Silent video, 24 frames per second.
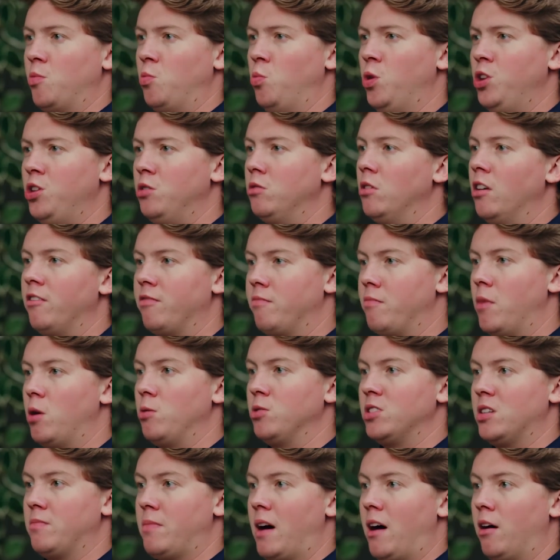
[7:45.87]
and what do you love
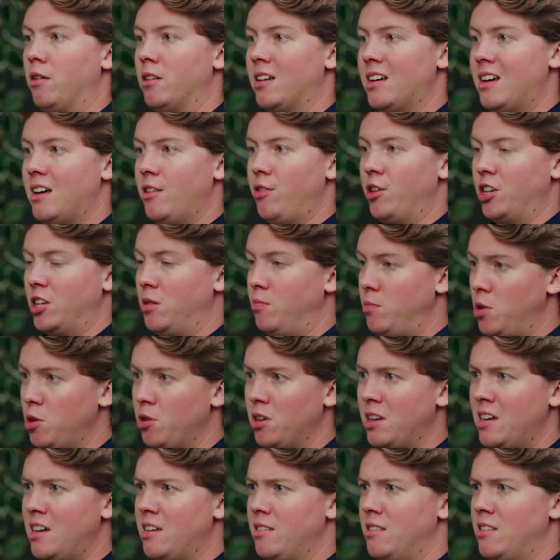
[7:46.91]
most about the
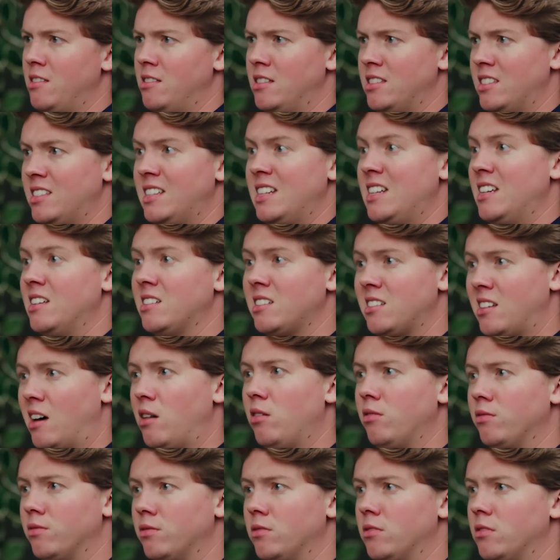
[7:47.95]
community and then the city
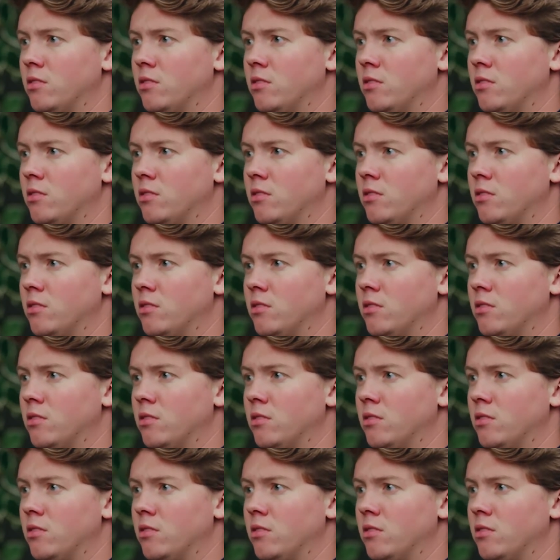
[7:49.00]
itself?